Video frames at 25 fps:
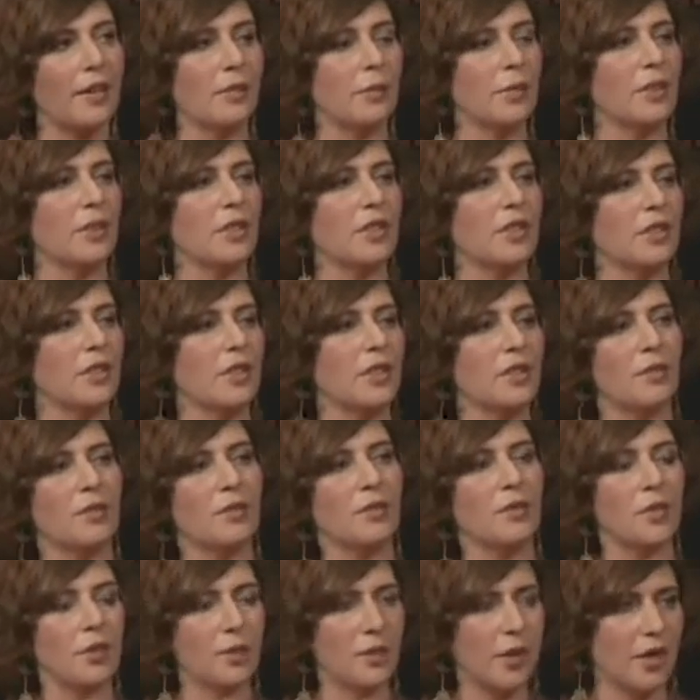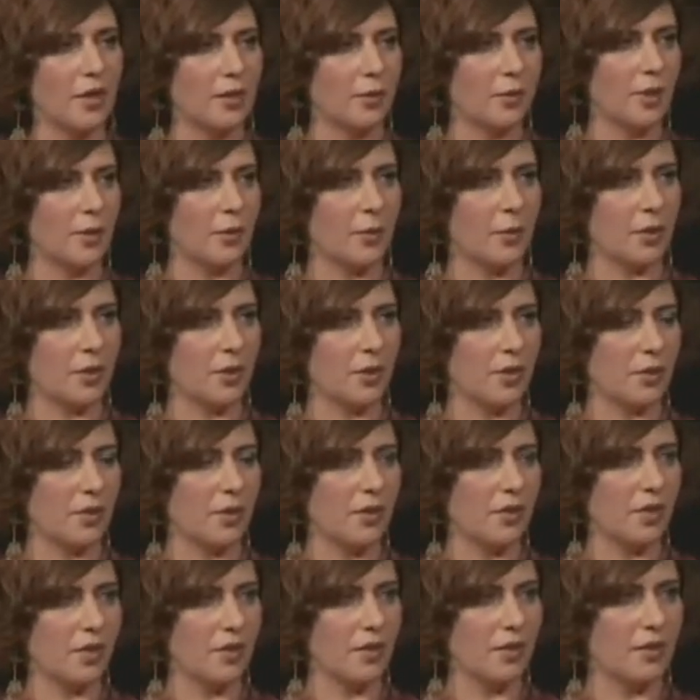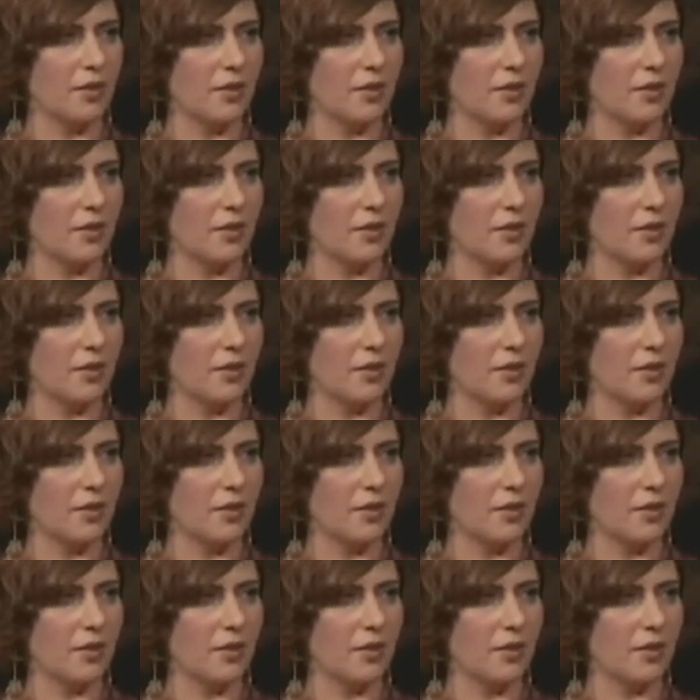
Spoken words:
of movies that you guys might want to go see?